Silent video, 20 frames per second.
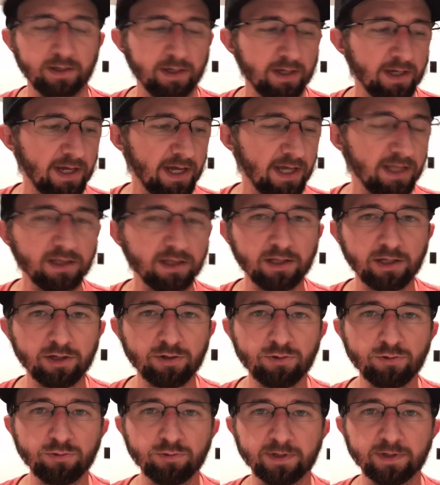
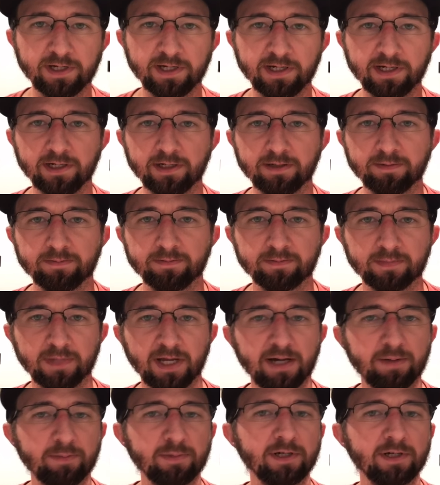Hello there.
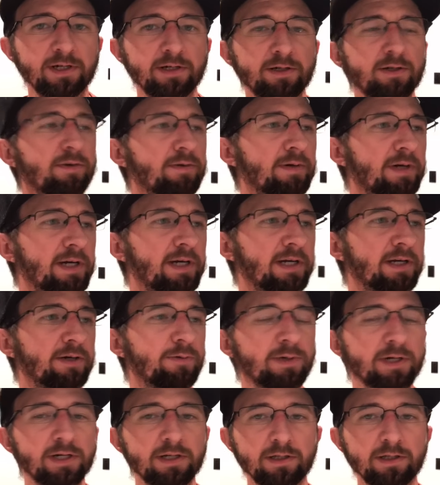I'm going to do a
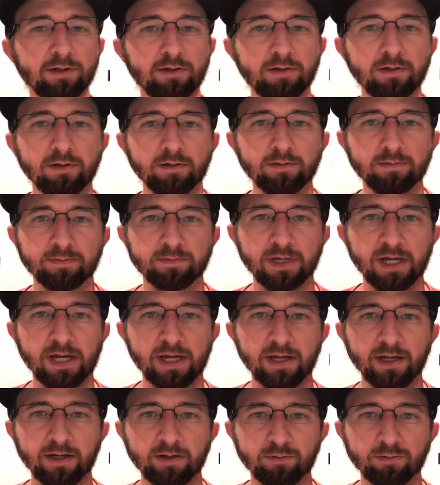quick little
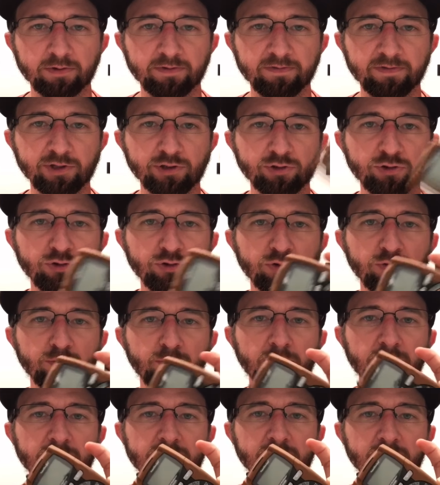review,
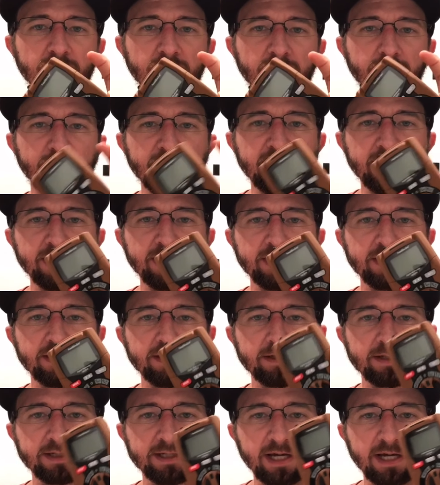personal opinion
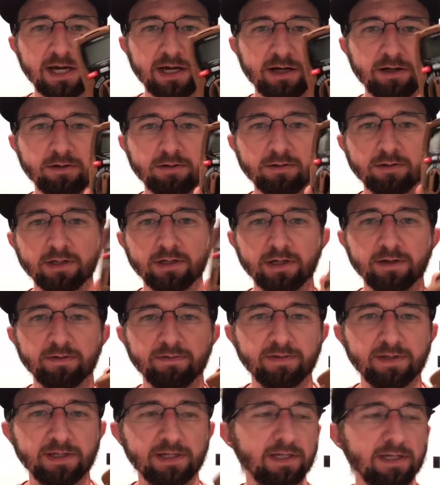style of
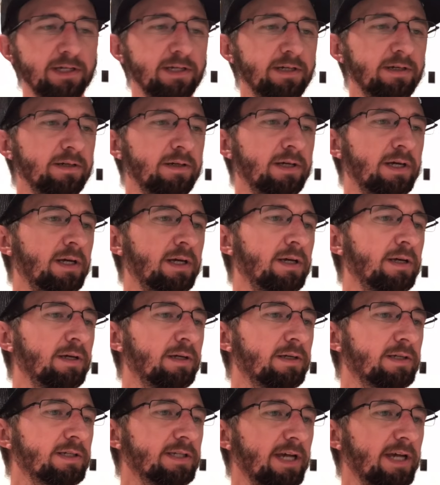the
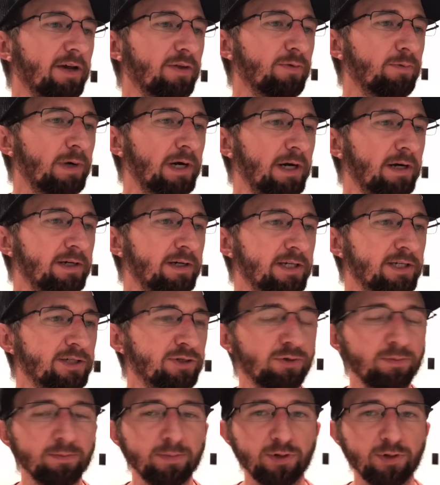Southwire digital
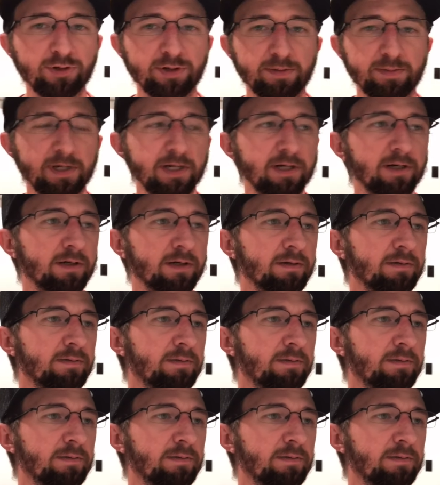multimeter.